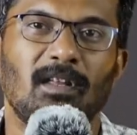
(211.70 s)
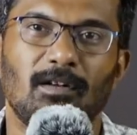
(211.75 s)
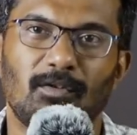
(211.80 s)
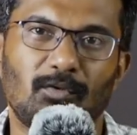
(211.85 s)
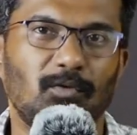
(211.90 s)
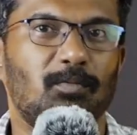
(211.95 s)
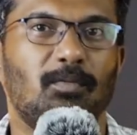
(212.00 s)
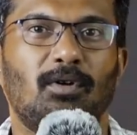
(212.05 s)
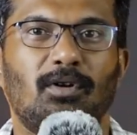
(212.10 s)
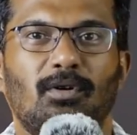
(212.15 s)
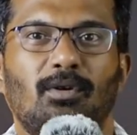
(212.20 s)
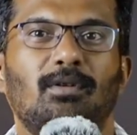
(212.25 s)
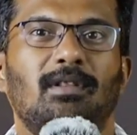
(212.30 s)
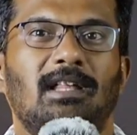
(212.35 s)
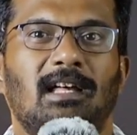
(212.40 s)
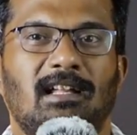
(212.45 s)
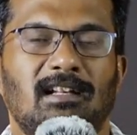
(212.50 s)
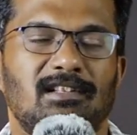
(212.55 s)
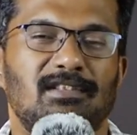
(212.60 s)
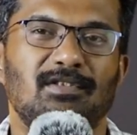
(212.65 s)
Tomorrow
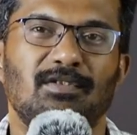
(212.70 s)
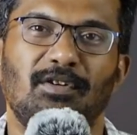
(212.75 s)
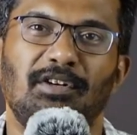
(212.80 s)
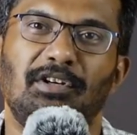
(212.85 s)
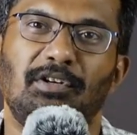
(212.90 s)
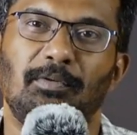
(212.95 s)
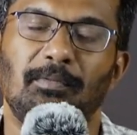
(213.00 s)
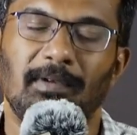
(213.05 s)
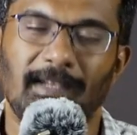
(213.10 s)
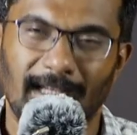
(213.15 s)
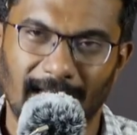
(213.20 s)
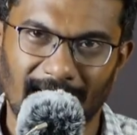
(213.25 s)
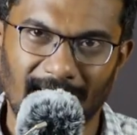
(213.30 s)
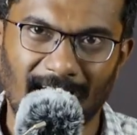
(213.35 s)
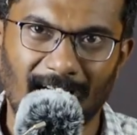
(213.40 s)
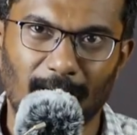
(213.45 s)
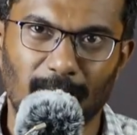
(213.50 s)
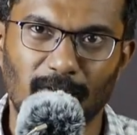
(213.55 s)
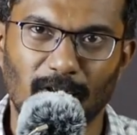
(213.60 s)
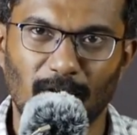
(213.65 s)
there is going to be a
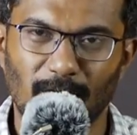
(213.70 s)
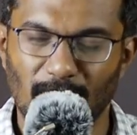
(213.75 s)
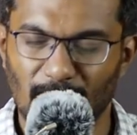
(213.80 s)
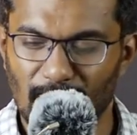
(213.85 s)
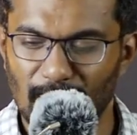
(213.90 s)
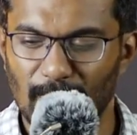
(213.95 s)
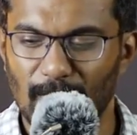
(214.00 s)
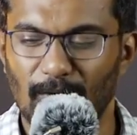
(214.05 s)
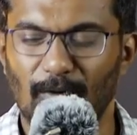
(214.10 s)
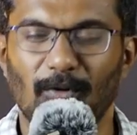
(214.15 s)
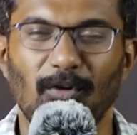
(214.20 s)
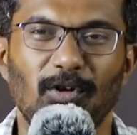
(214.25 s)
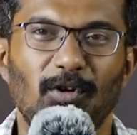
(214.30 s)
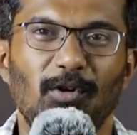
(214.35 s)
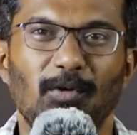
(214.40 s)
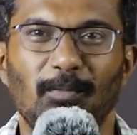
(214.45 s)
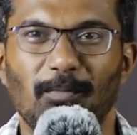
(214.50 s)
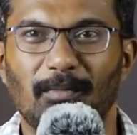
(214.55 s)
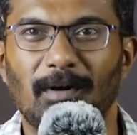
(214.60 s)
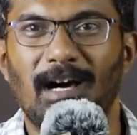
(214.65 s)
gap down. You
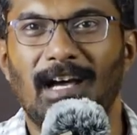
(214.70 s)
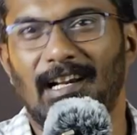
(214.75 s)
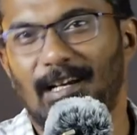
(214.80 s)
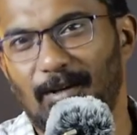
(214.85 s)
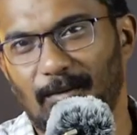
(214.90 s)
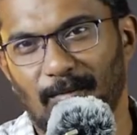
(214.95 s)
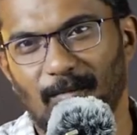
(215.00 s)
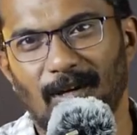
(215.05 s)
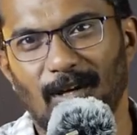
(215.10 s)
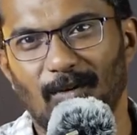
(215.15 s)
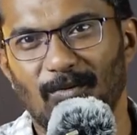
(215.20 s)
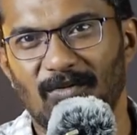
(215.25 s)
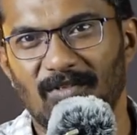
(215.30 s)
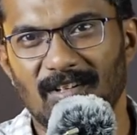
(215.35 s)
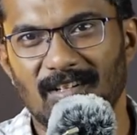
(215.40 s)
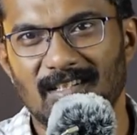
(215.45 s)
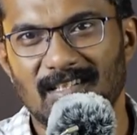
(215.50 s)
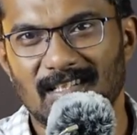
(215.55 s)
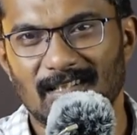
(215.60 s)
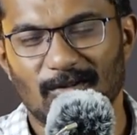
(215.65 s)
mark my
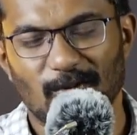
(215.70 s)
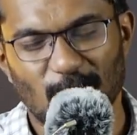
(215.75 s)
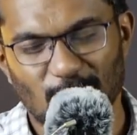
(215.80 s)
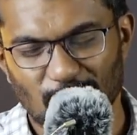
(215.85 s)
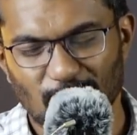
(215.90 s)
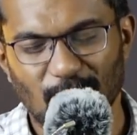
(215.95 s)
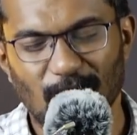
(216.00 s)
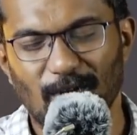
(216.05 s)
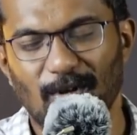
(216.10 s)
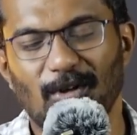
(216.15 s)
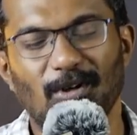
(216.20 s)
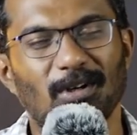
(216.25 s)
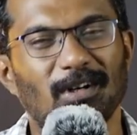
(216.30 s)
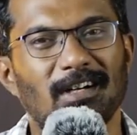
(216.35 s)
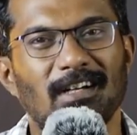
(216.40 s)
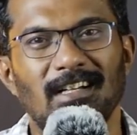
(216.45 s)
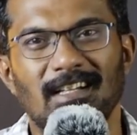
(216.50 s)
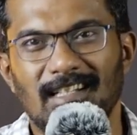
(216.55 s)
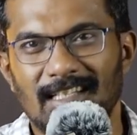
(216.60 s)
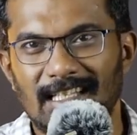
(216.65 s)
words. Tomorrow
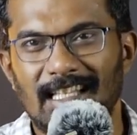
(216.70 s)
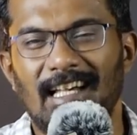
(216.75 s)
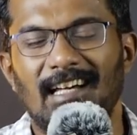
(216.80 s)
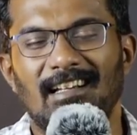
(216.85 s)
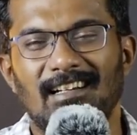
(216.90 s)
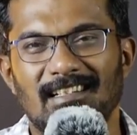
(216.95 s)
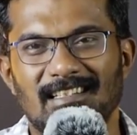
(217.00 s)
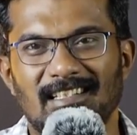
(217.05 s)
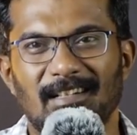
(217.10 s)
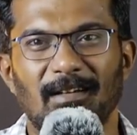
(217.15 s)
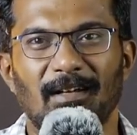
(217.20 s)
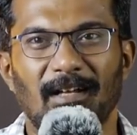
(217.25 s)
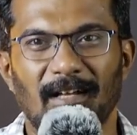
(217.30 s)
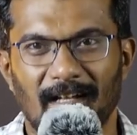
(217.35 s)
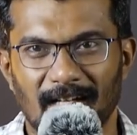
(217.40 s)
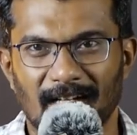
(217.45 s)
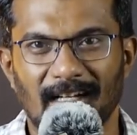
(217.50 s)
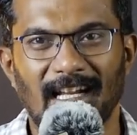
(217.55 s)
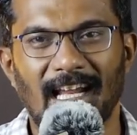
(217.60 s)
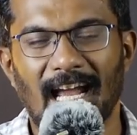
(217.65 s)
there is a
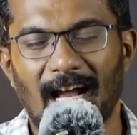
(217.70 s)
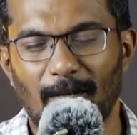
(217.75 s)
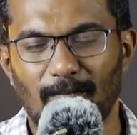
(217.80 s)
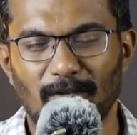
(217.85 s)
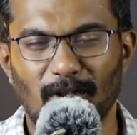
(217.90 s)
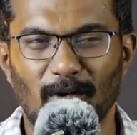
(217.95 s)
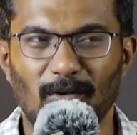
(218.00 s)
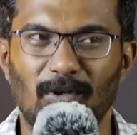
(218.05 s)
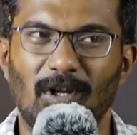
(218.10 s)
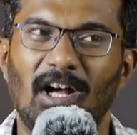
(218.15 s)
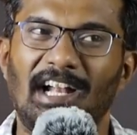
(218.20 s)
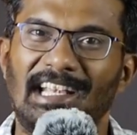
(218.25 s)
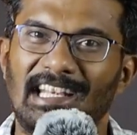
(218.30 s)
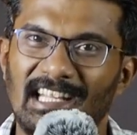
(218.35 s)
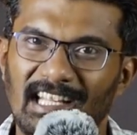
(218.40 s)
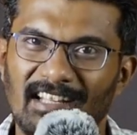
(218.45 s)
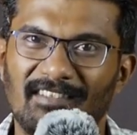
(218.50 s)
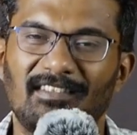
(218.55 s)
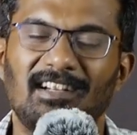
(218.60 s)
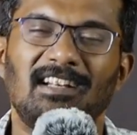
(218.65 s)
gap down, and
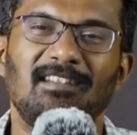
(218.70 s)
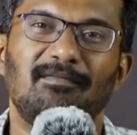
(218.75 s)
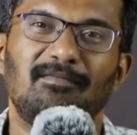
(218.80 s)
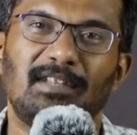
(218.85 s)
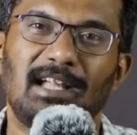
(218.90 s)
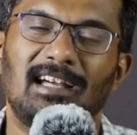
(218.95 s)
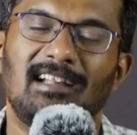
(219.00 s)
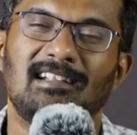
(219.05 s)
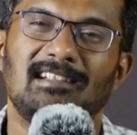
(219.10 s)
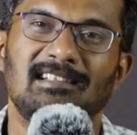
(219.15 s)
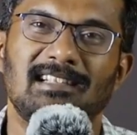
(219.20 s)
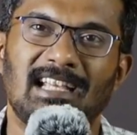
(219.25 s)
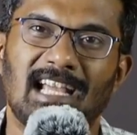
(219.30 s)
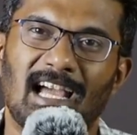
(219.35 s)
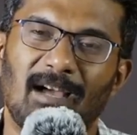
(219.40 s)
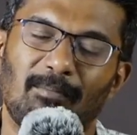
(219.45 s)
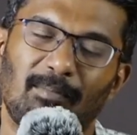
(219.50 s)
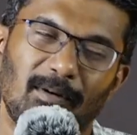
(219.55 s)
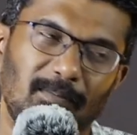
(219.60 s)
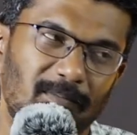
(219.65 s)
even if there is
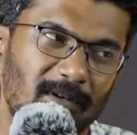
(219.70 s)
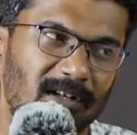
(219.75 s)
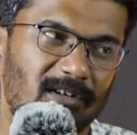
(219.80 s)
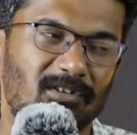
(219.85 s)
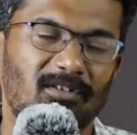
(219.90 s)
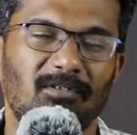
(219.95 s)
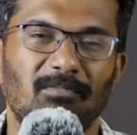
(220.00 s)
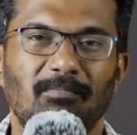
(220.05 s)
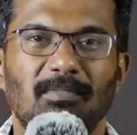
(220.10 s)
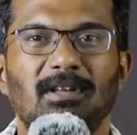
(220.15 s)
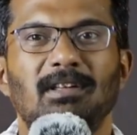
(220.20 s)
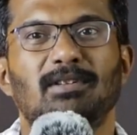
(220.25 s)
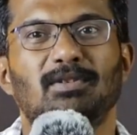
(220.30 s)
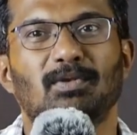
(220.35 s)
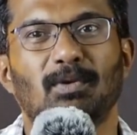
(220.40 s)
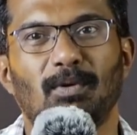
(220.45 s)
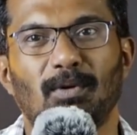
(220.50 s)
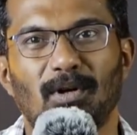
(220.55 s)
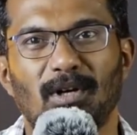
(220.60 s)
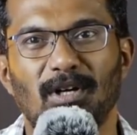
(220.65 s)
gap up, it will be
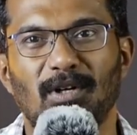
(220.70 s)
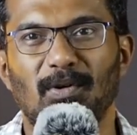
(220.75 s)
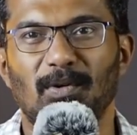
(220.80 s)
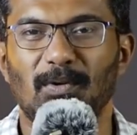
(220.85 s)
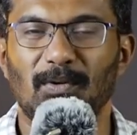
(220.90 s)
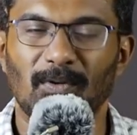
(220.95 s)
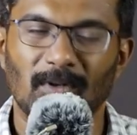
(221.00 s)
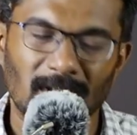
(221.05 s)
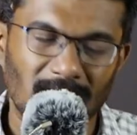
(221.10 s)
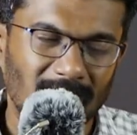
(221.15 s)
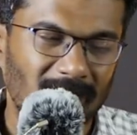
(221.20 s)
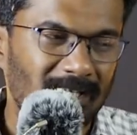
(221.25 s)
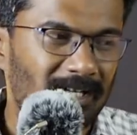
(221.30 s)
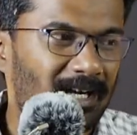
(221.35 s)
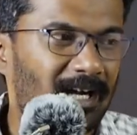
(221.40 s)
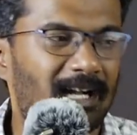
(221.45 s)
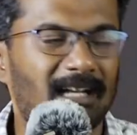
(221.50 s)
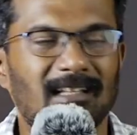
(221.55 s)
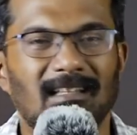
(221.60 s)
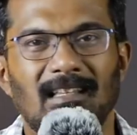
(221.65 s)
sold into,
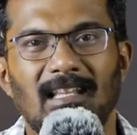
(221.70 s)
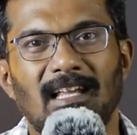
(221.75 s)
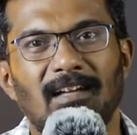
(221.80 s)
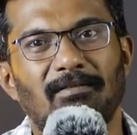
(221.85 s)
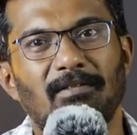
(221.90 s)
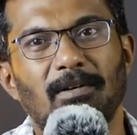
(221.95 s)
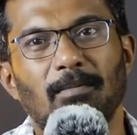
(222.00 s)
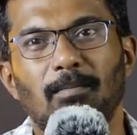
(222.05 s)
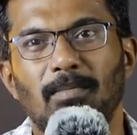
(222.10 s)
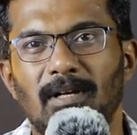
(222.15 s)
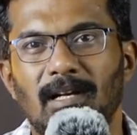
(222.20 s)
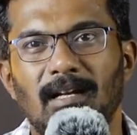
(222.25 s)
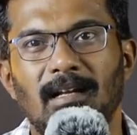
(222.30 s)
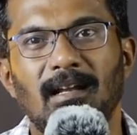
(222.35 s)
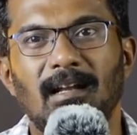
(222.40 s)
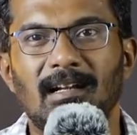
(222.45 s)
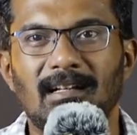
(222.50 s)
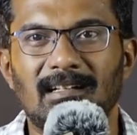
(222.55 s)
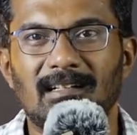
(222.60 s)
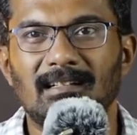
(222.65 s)
and they will bring
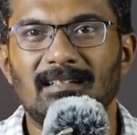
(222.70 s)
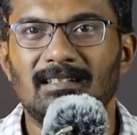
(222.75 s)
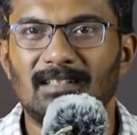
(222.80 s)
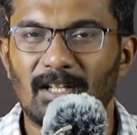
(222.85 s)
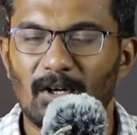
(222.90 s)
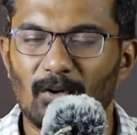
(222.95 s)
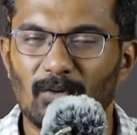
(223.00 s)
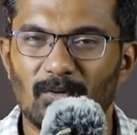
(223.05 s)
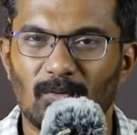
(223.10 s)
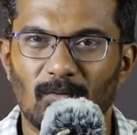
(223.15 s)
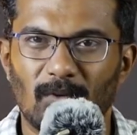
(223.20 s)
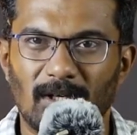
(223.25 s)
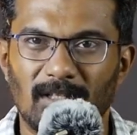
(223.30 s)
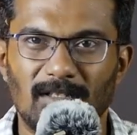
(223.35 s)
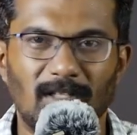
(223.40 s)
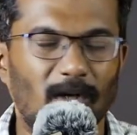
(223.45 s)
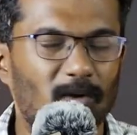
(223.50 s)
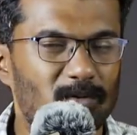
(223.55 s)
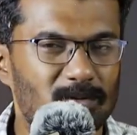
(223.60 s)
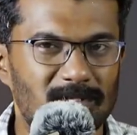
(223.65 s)
it
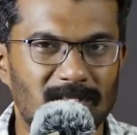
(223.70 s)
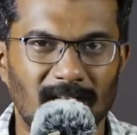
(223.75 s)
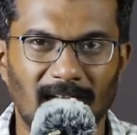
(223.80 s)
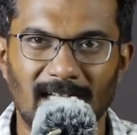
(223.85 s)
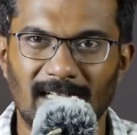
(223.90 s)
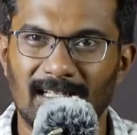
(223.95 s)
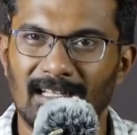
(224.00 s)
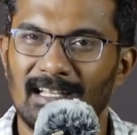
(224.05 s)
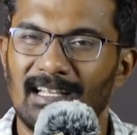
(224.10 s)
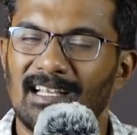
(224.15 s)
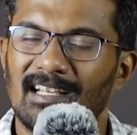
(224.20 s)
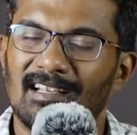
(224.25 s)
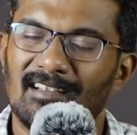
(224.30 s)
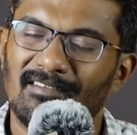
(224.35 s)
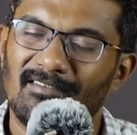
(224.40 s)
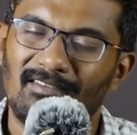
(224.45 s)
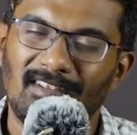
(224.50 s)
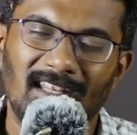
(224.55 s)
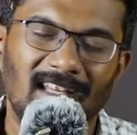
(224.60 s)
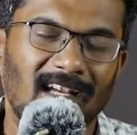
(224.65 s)
downside.
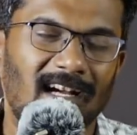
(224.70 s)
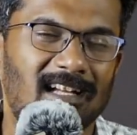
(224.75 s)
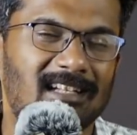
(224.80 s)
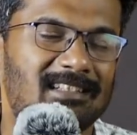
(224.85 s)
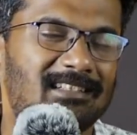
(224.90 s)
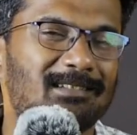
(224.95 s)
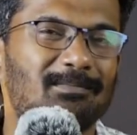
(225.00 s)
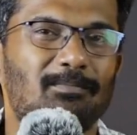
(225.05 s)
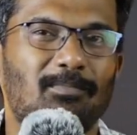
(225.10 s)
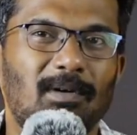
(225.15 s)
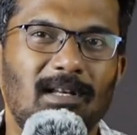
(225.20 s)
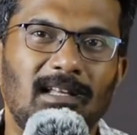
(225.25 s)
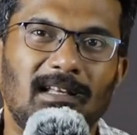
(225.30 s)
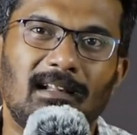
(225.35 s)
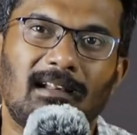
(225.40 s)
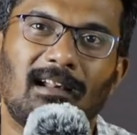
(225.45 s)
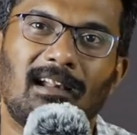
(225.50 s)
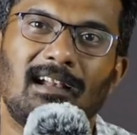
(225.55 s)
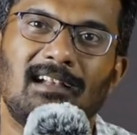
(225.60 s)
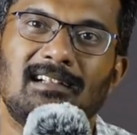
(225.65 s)
We are simply
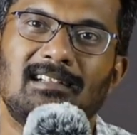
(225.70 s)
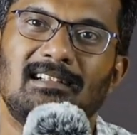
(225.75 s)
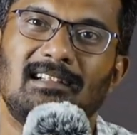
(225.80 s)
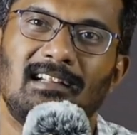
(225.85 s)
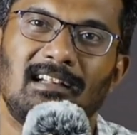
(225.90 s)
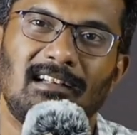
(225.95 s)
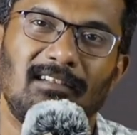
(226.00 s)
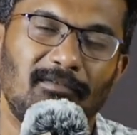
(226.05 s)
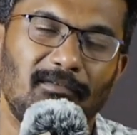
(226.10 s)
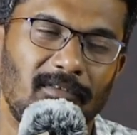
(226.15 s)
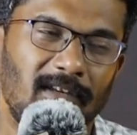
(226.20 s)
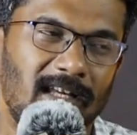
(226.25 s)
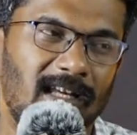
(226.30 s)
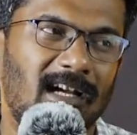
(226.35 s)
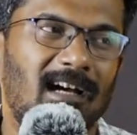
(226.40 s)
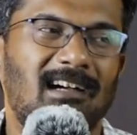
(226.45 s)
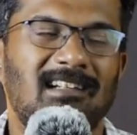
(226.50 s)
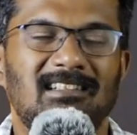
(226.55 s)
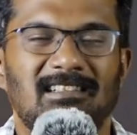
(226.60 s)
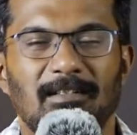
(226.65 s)
irrational. We
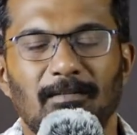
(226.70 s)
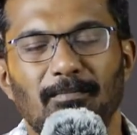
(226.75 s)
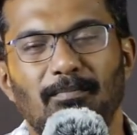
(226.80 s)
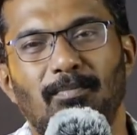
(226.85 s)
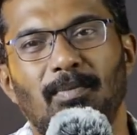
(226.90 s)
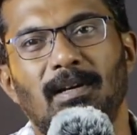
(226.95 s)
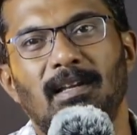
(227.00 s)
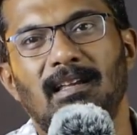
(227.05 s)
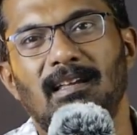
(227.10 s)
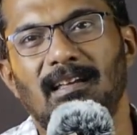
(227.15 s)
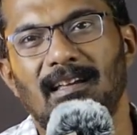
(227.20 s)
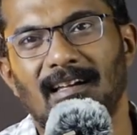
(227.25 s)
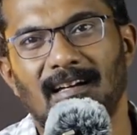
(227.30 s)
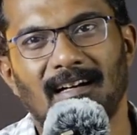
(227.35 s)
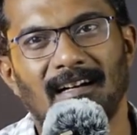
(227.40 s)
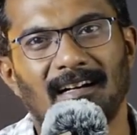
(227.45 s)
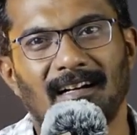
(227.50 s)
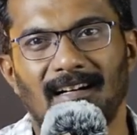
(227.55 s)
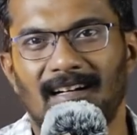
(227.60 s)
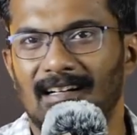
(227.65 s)
are simply
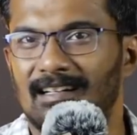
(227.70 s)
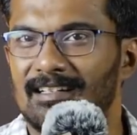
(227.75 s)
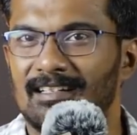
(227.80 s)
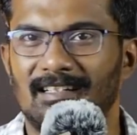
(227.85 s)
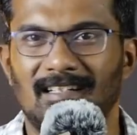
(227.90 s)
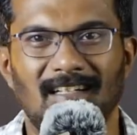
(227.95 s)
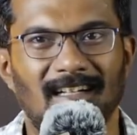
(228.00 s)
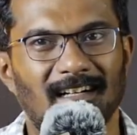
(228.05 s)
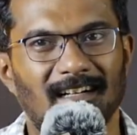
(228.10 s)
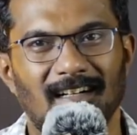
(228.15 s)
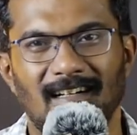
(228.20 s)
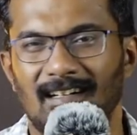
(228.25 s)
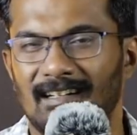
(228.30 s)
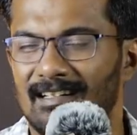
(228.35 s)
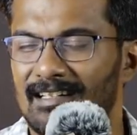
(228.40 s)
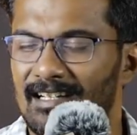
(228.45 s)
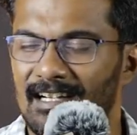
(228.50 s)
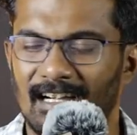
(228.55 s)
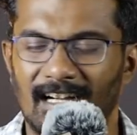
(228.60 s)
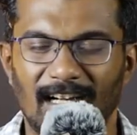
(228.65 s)

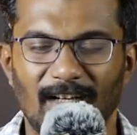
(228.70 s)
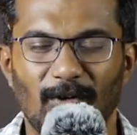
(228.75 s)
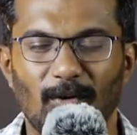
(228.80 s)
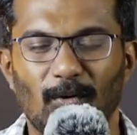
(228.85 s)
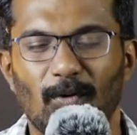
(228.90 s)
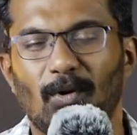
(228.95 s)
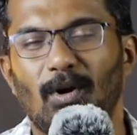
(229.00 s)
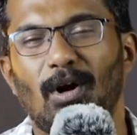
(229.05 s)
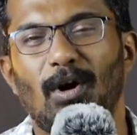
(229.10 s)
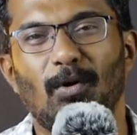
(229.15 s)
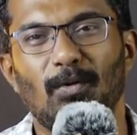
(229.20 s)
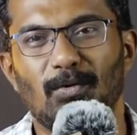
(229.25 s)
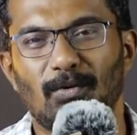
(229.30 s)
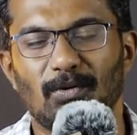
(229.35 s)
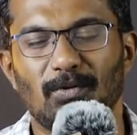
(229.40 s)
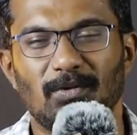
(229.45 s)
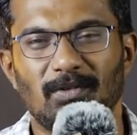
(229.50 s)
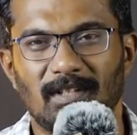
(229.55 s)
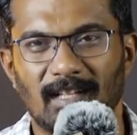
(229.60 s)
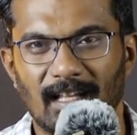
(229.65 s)
I don't know how
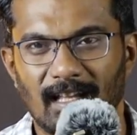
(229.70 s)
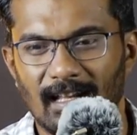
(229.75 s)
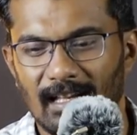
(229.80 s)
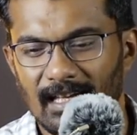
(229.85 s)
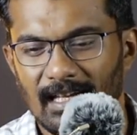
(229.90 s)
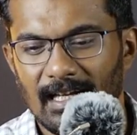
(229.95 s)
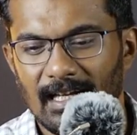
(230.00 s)
to say.